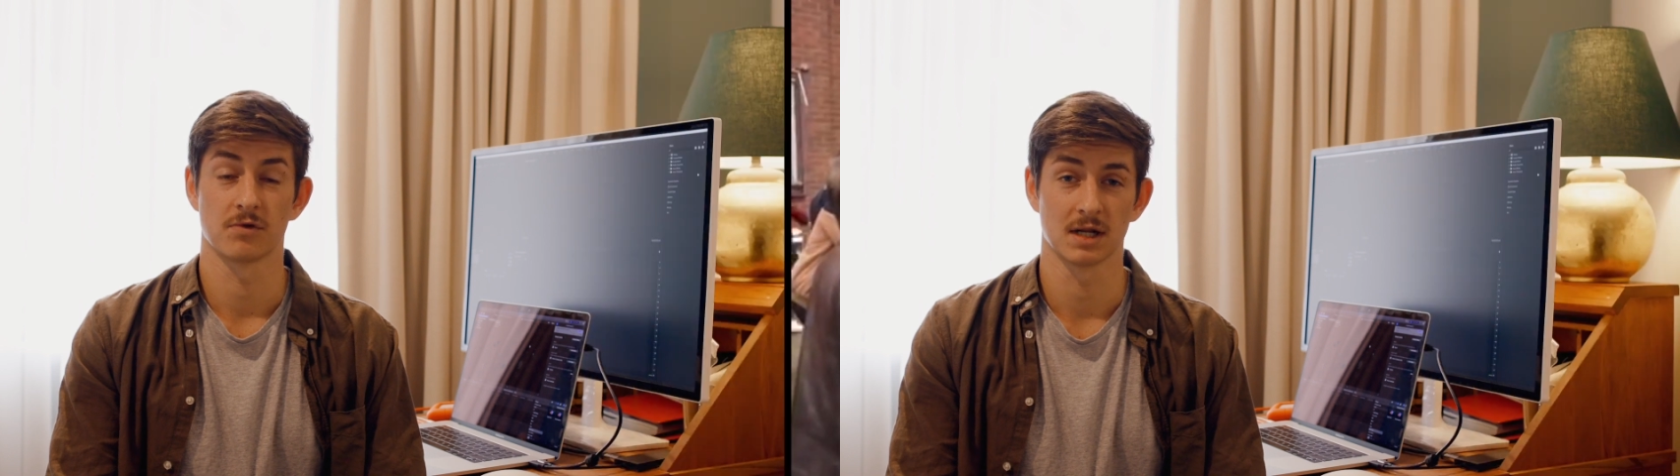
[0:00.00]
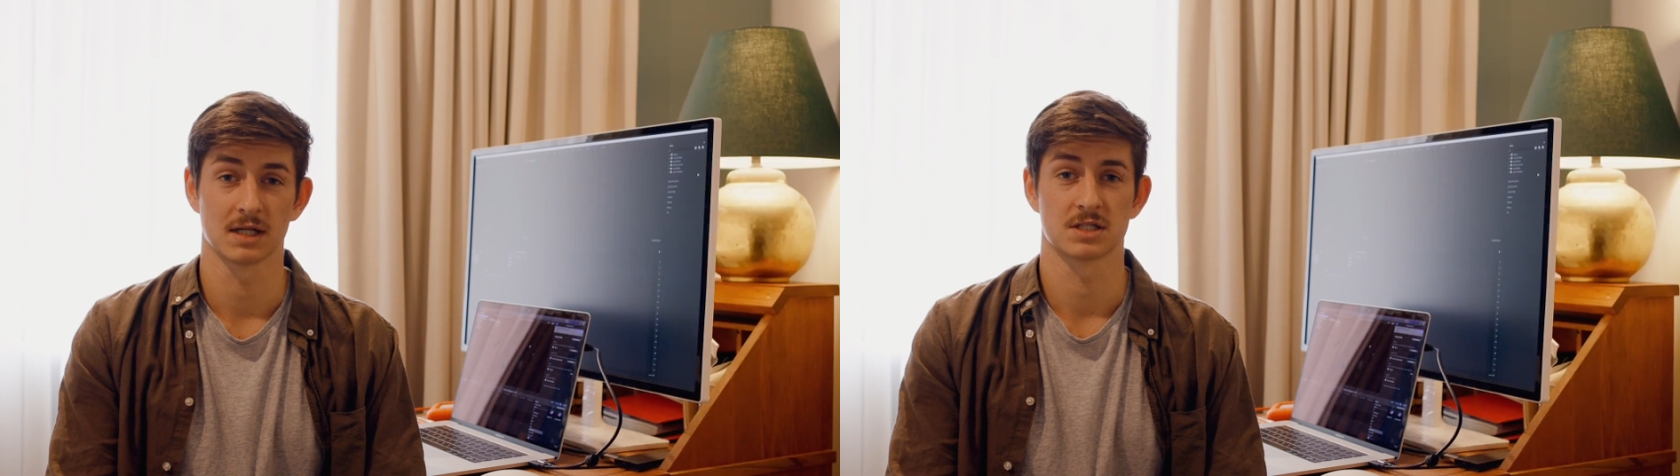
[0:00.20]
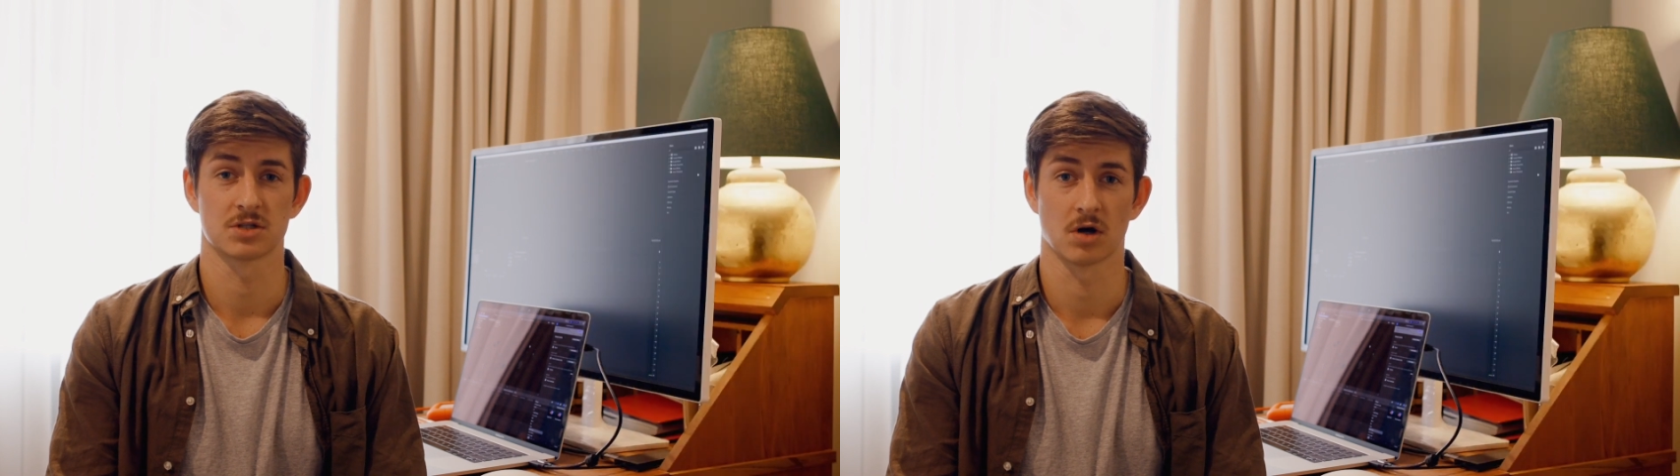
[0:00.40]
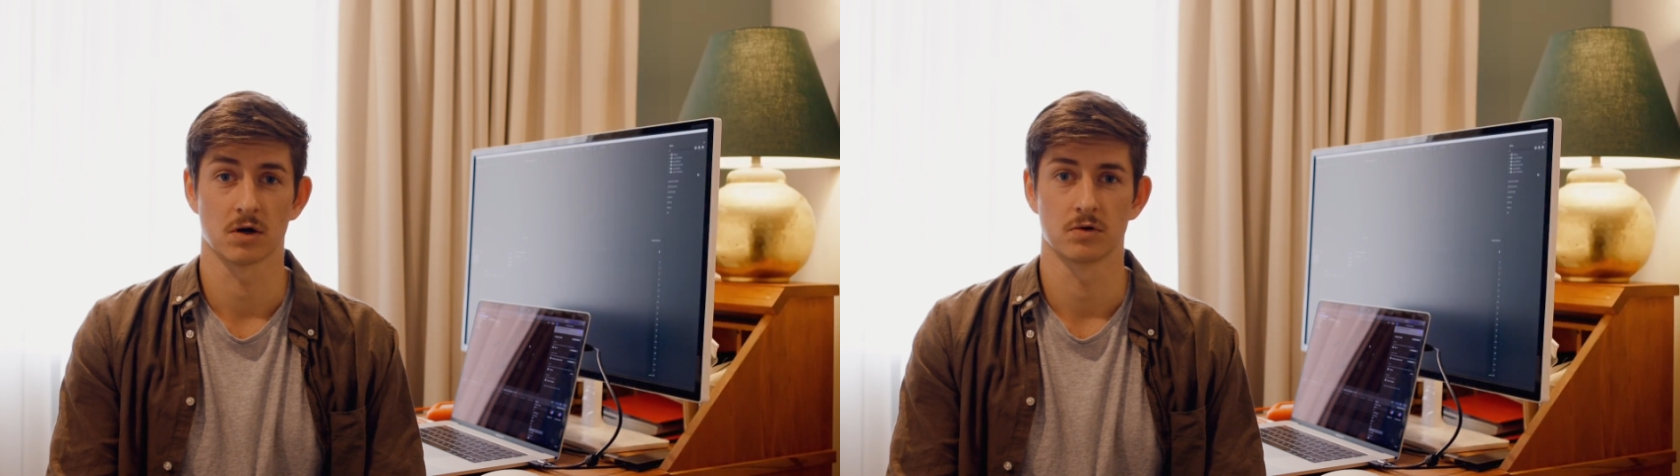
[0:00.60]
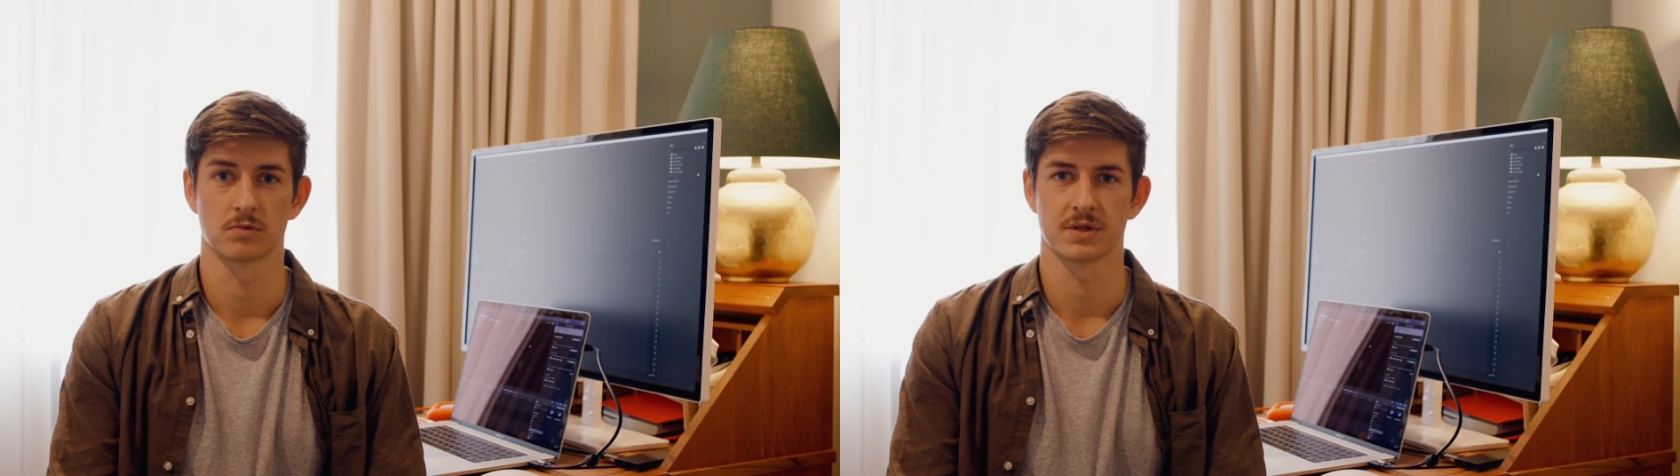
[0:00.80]
really
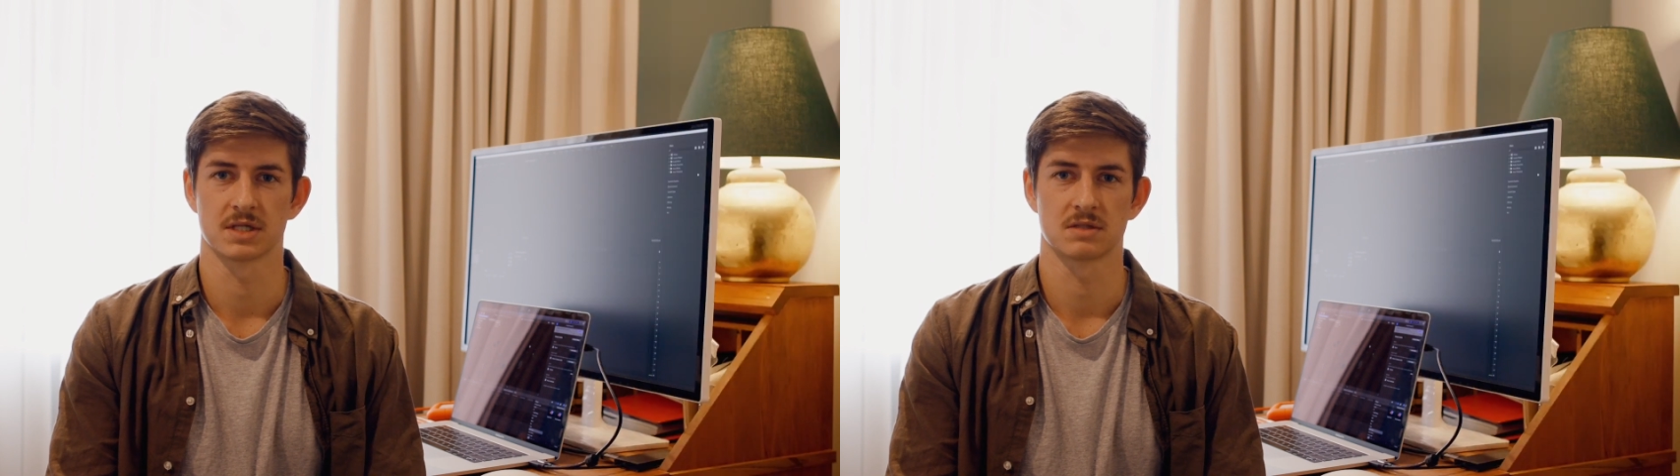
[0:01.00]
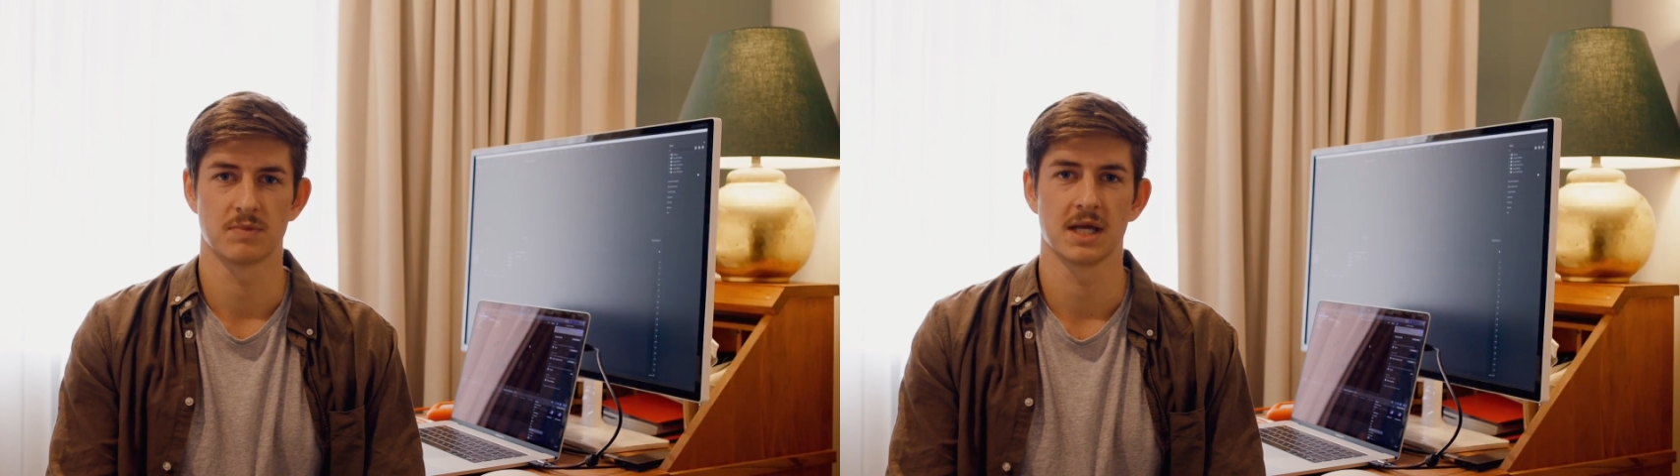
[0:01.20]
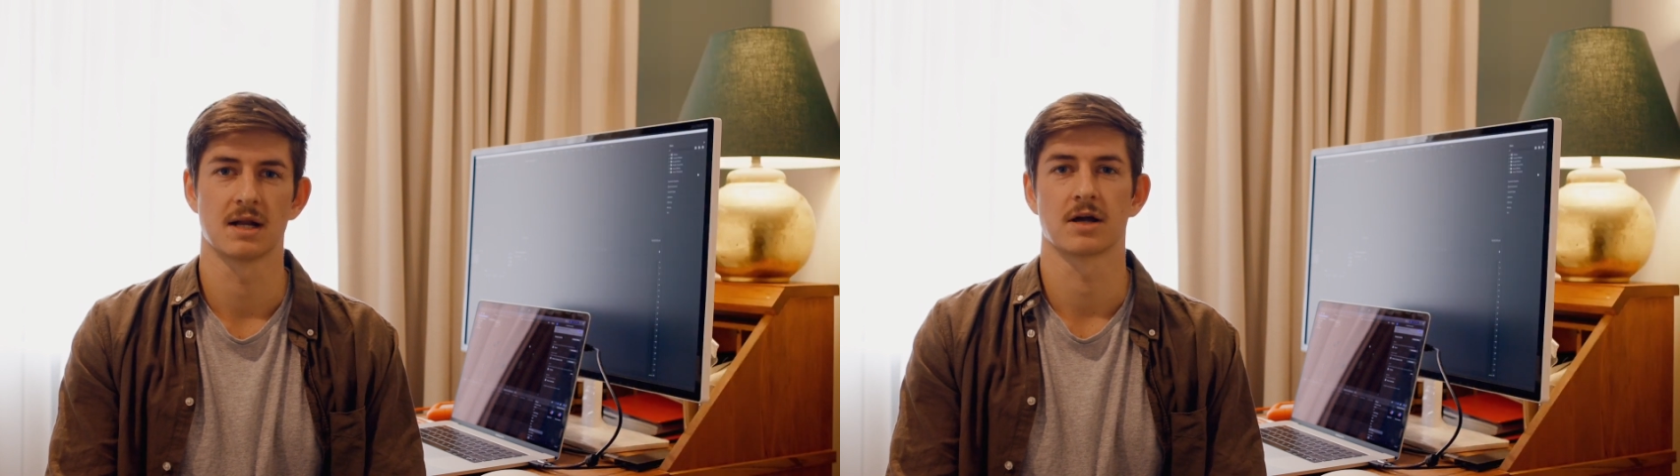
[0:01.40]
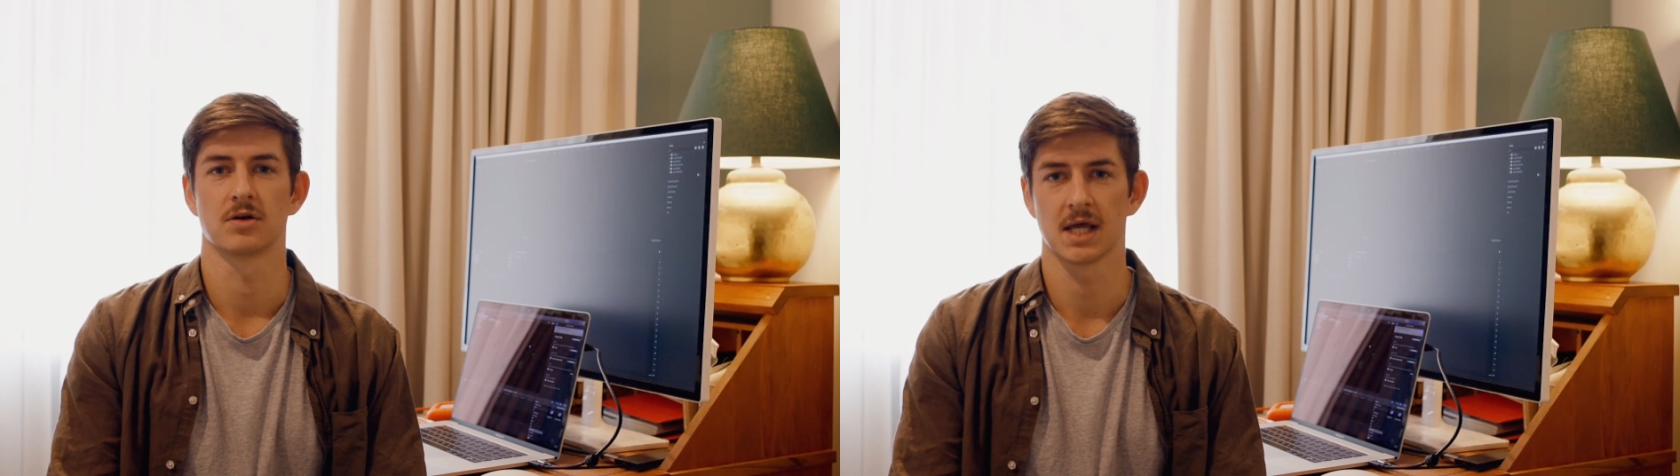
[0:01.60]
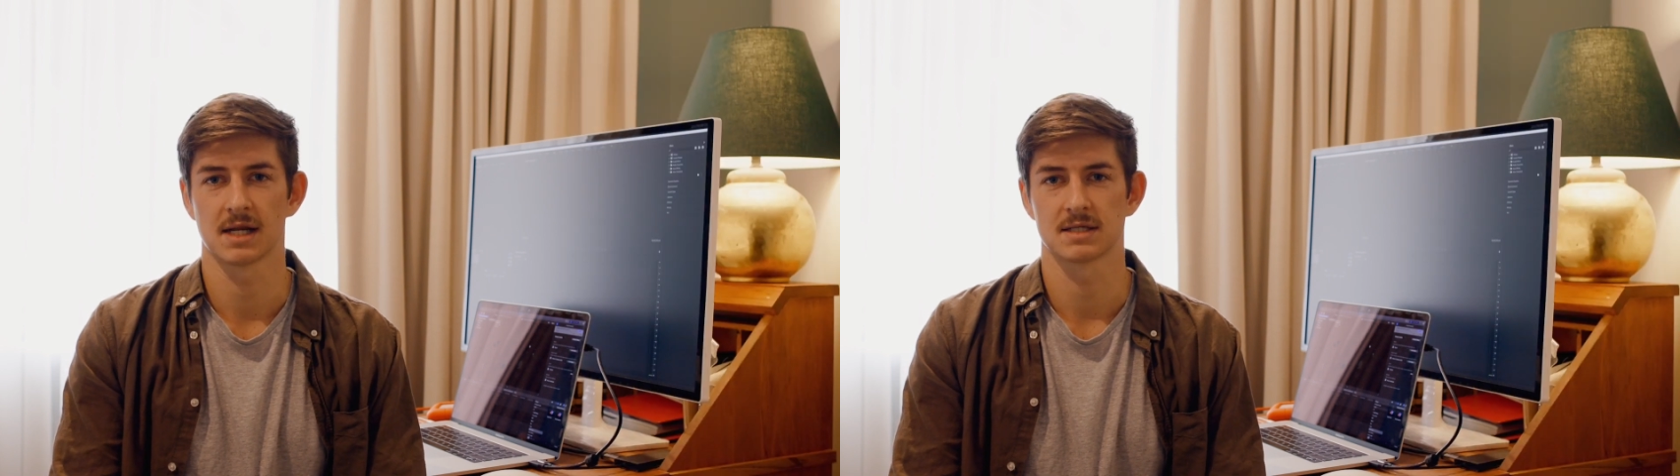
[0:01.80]
struggled with the speed I
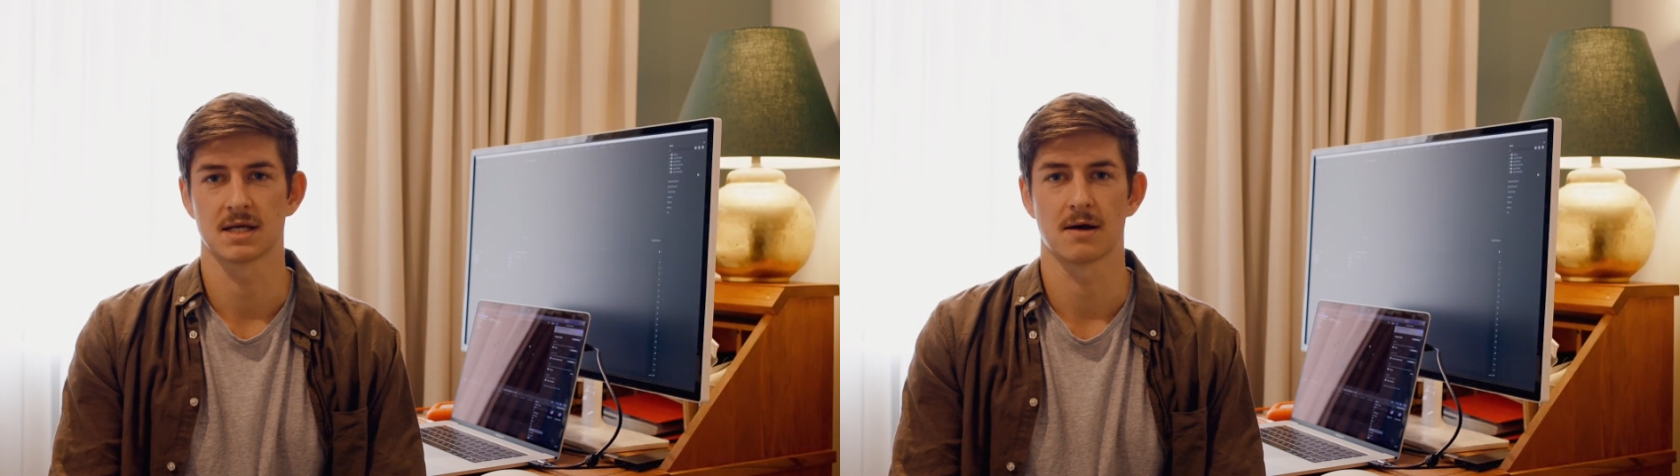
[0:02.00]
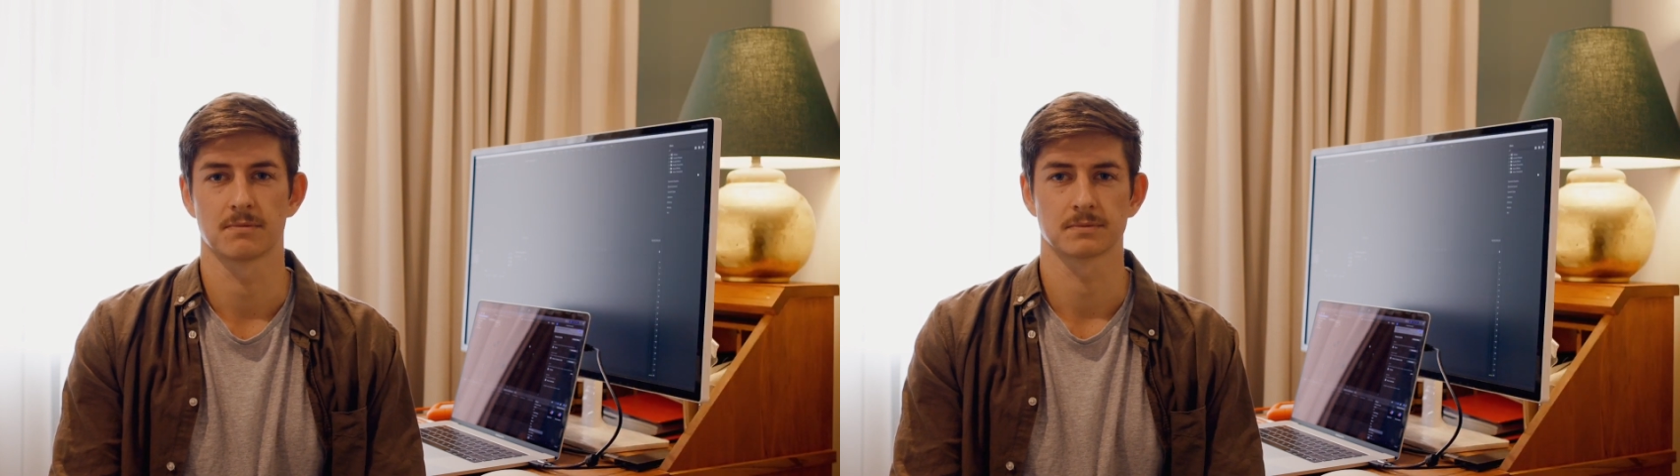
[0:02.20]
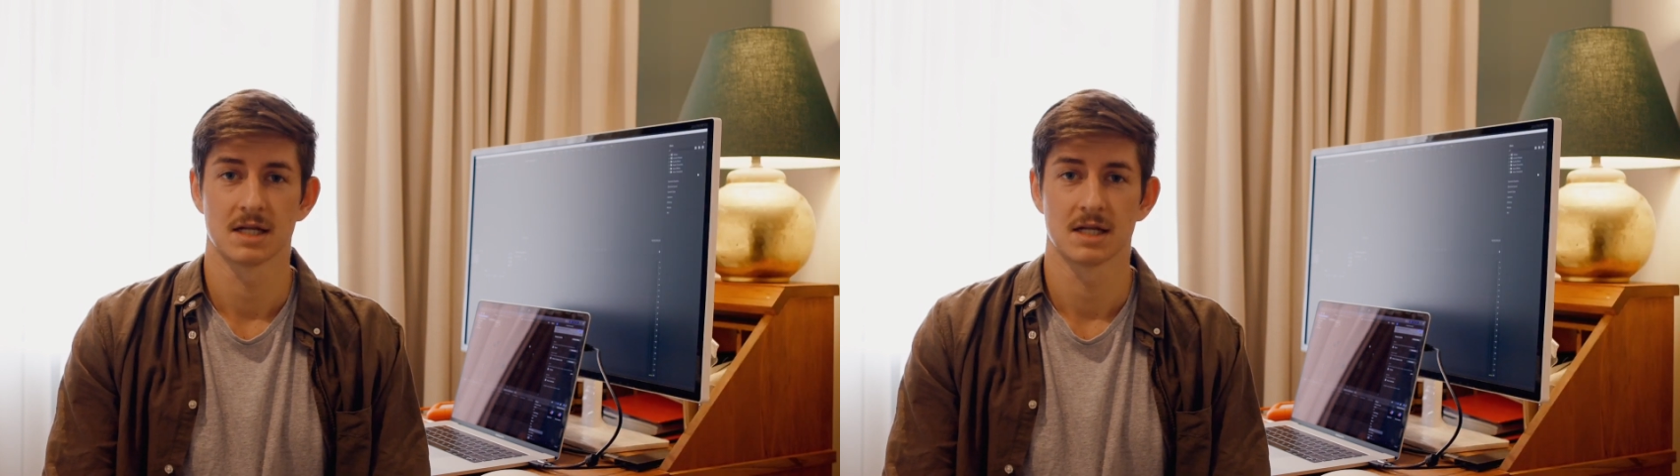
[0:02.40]
could edit at.